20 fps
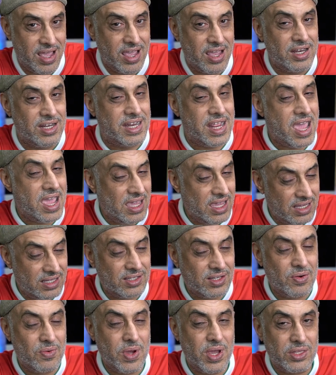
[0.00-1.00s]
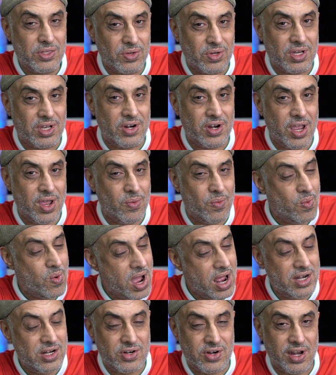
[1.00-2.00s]
there is a way to create
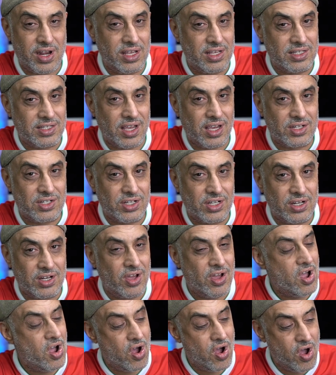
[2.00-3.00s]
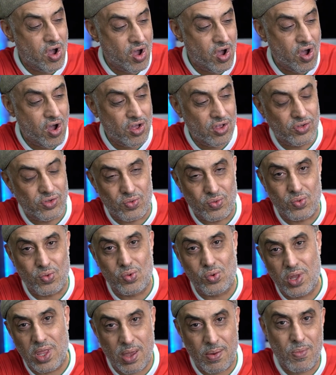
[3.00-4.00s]
one training session to rule
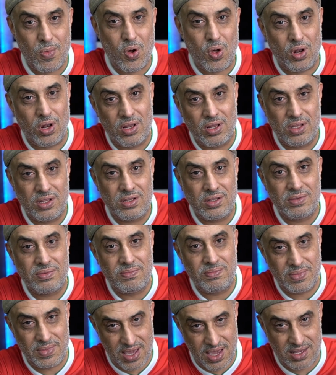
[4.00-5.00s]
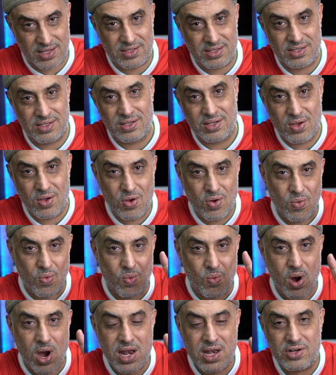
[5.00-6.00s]
them all. Yes,
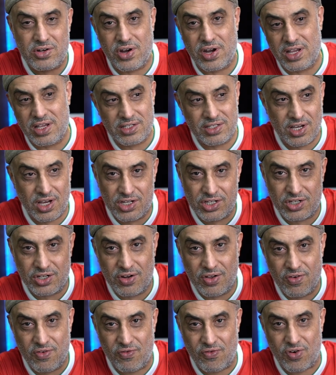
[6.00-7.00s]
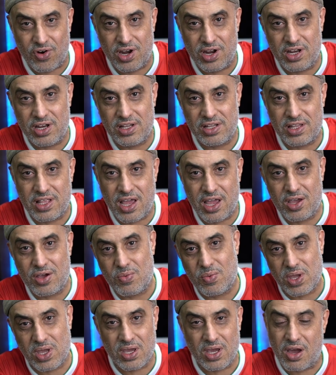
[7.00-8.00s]
one training session for an entire
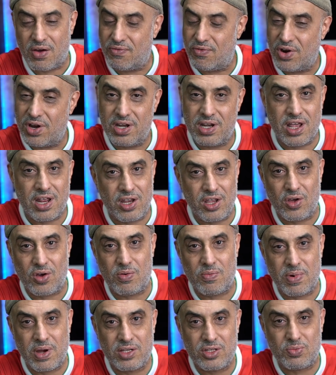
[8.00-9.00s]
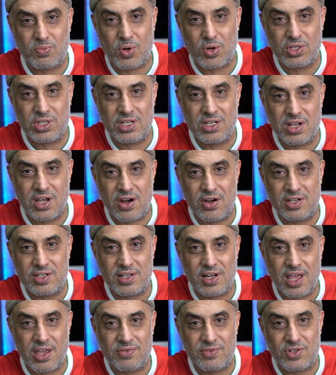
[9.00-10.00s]
week. I've already done it on my Spotting Diaries
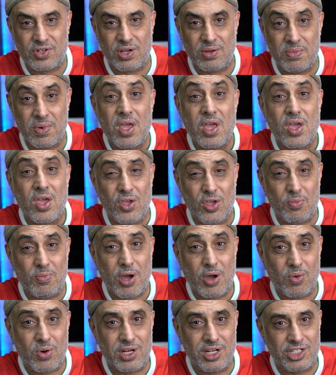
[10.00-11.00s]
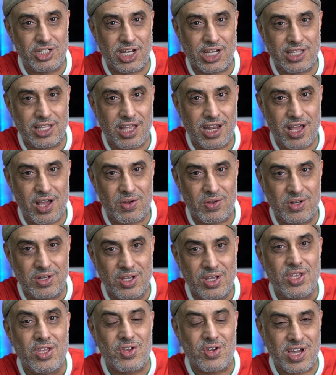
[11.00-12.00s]
live stream. You might want to check that out.
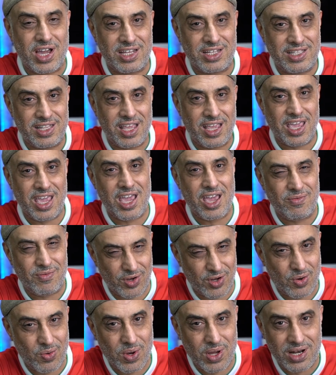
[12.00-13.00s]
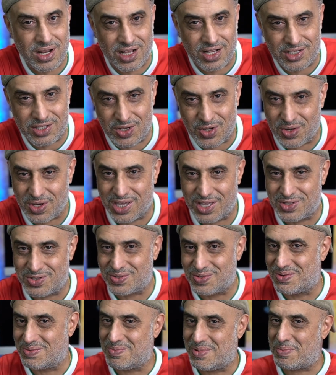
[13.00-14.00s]
You guys take care. Have a good one. I'll see you again
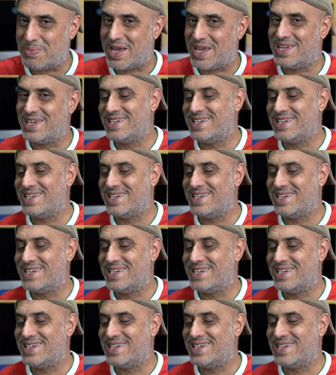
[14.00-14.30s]
soon. Bye-bye.